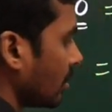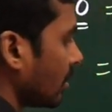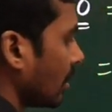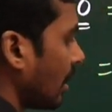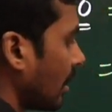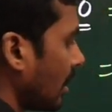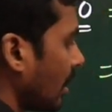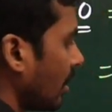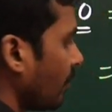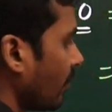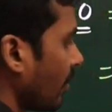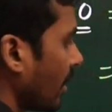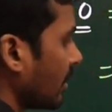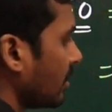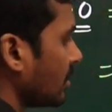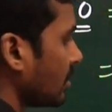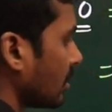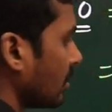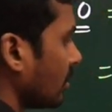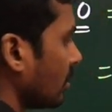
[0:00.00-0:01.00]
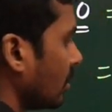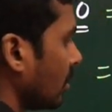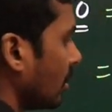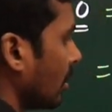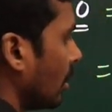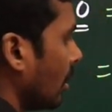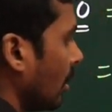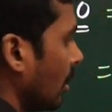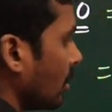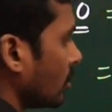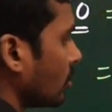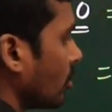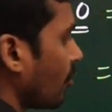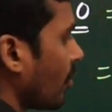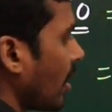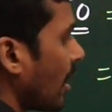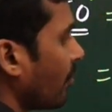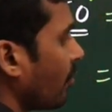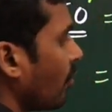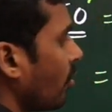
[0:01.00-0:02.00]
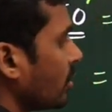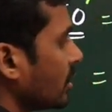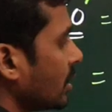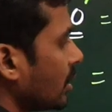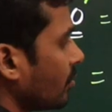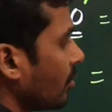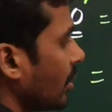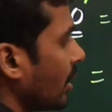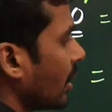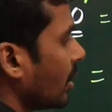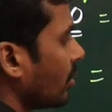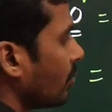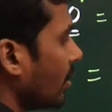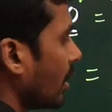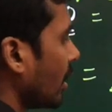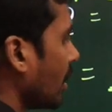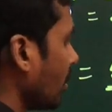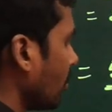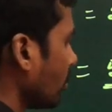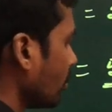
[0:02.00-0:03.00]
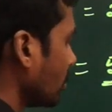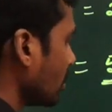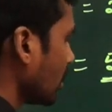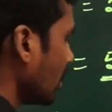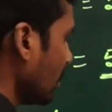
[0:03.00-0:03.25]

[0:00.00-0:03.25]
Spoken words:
35s are. So 5 4s are 20, 22s